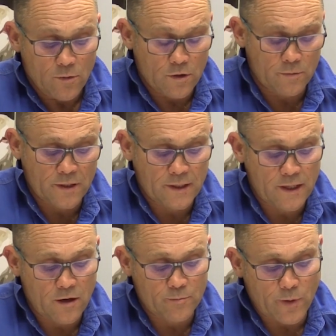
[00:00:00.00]
Well, I'm going to
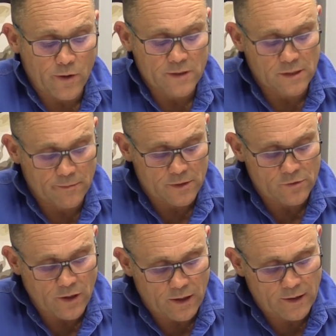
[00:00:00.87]
go and buy some. The
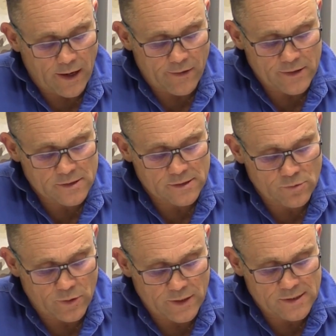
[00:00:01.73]
truck carries
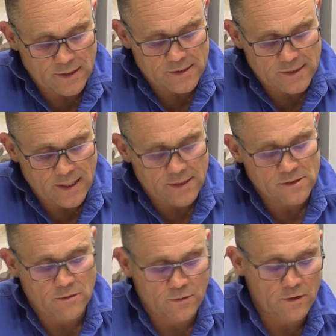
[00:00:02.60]
26 tonnes,
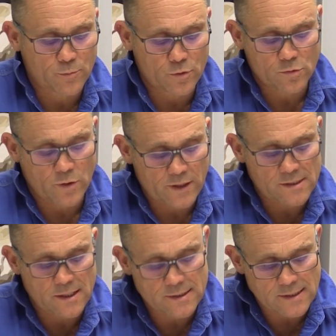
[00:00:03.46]
so I'm going to put
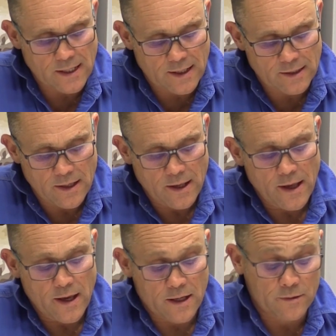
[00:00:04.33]
26 tonne,
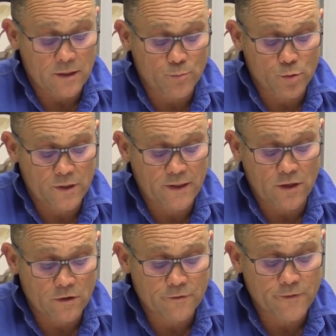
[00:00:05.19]
and I'm going to put in the
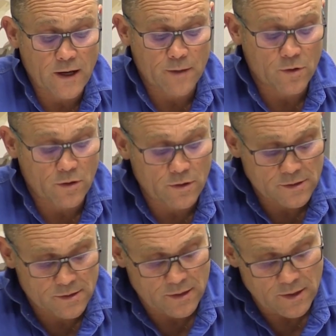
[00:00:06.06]
on-farm
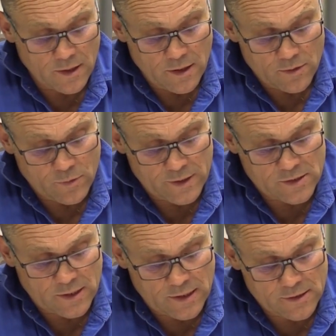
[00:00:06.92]
cost,
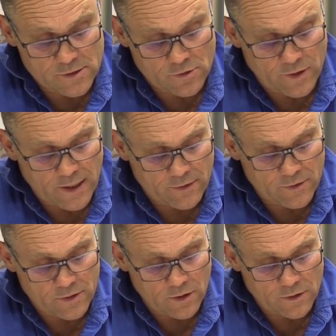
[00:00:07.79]
which is
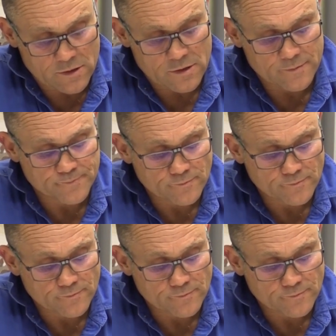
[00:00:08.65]
$300.